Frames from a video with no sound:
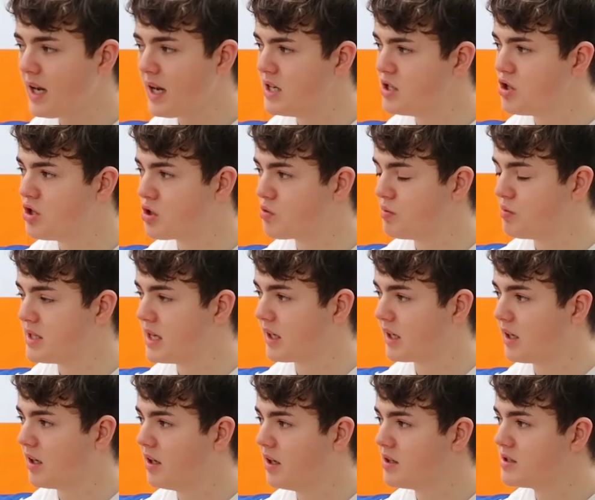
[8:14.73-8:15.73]
is just
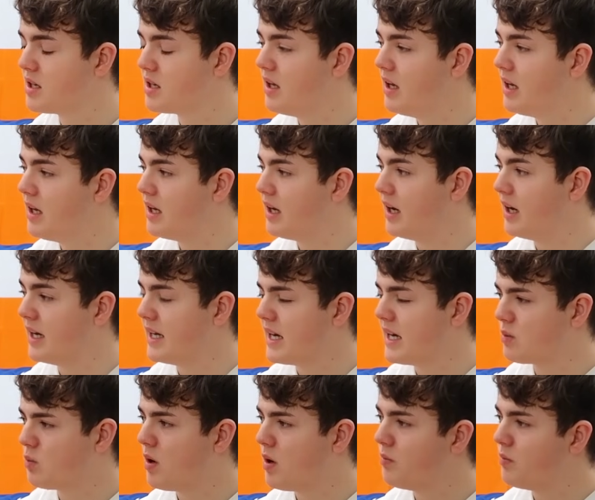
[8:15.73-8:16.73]
ridiculous. He
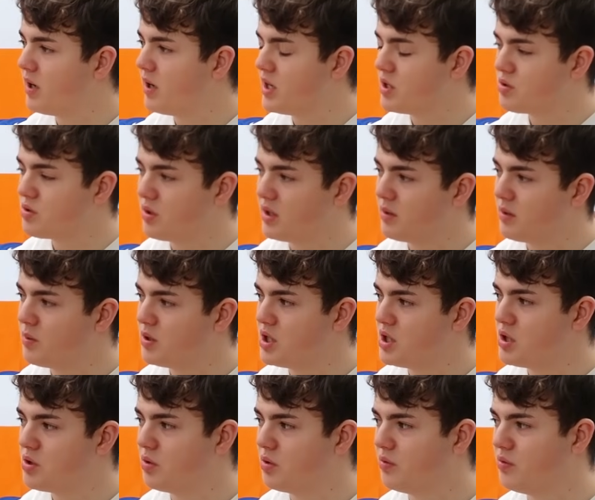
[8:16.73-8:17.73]
had one which
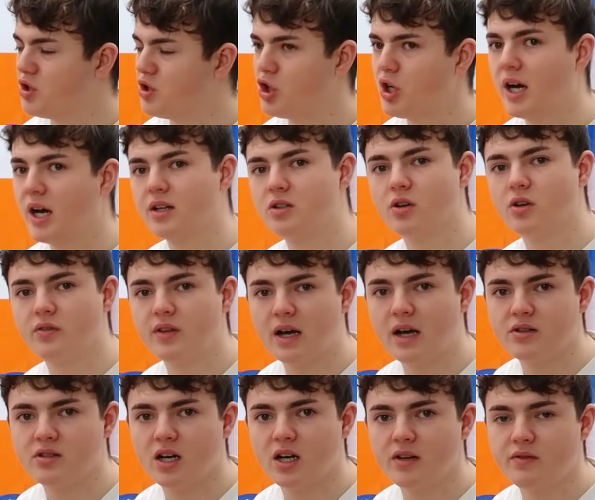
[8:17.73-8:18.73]
he sort of shanked off the
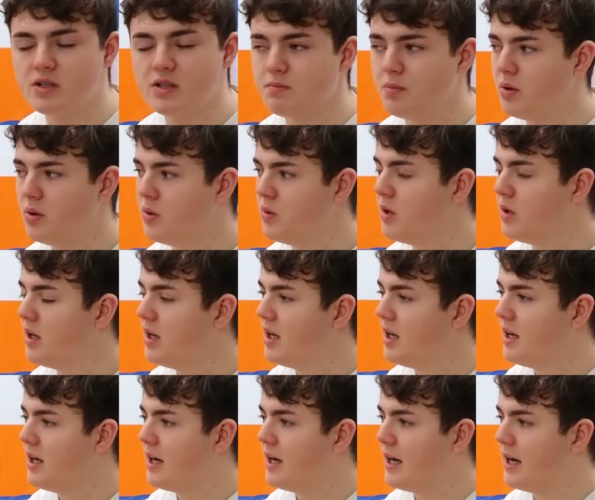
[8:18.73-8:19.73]
outside of his boot,
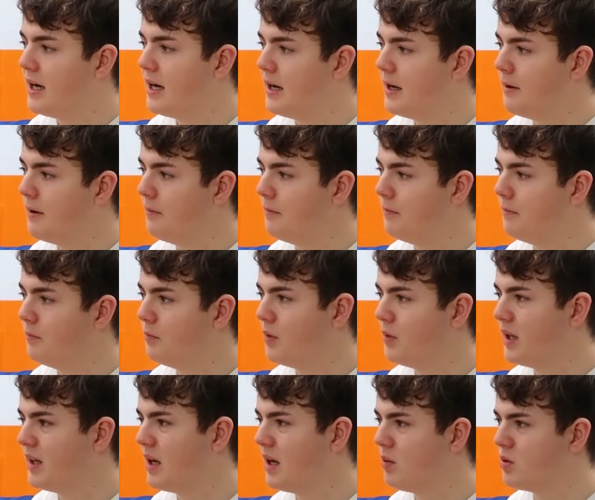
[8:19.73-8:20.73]
and
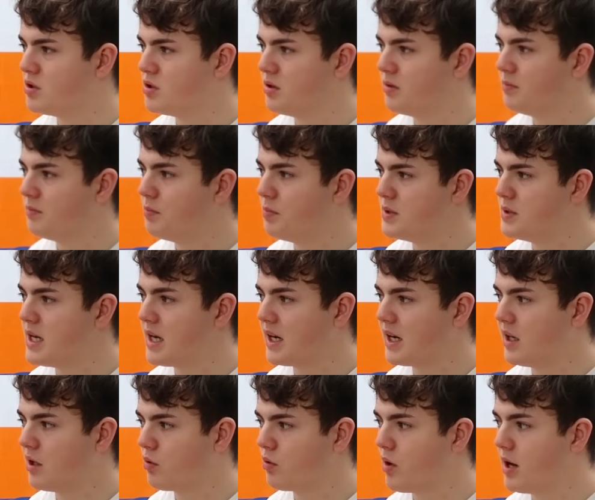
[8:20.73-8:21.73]
that wasn't
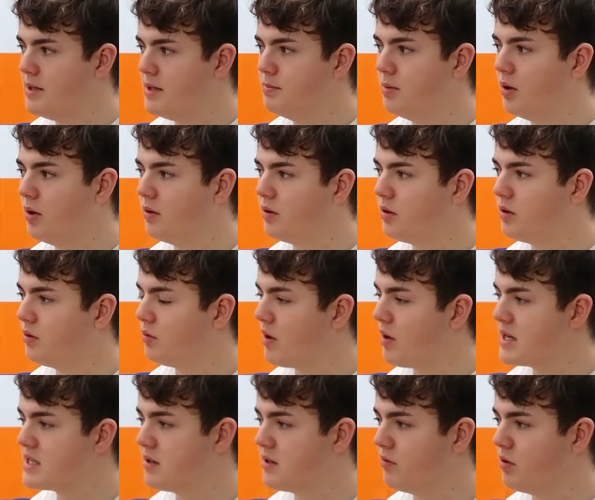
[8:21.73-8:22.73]
particularly great, but the
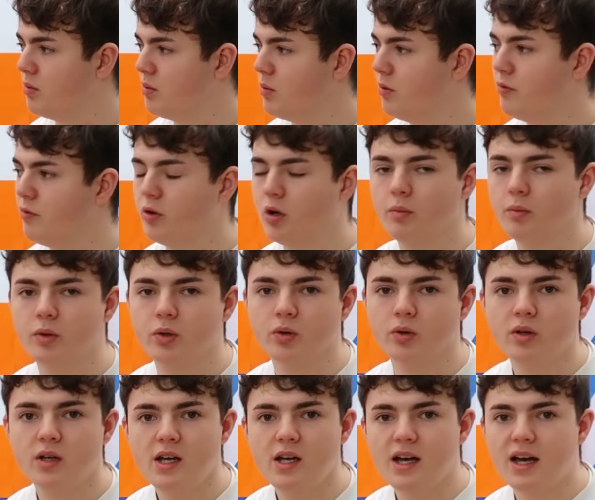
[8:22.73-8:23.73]
rest of them were
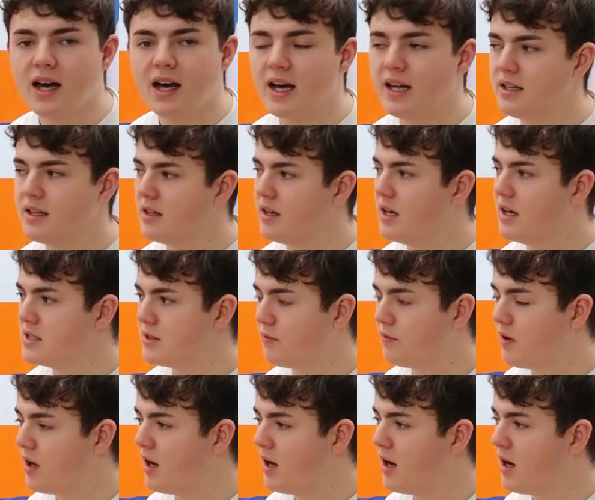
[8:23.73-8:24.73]
phenomenal. And as a
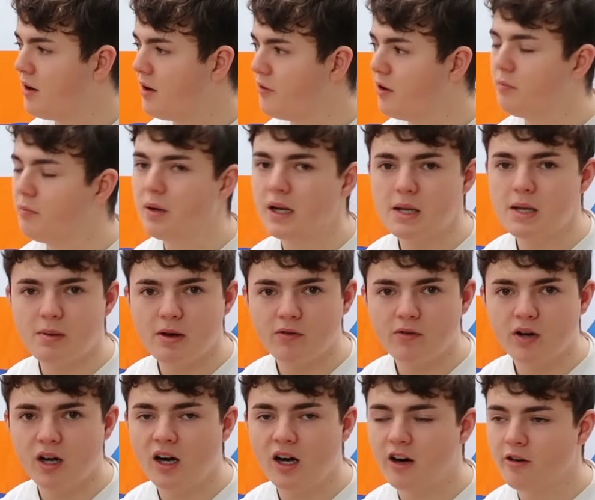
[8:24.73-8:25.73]
fly half, I've played a bit of
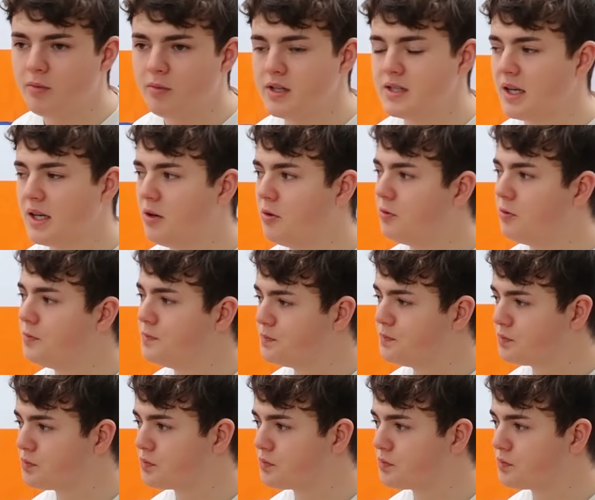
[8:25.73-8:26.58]
fly half myself.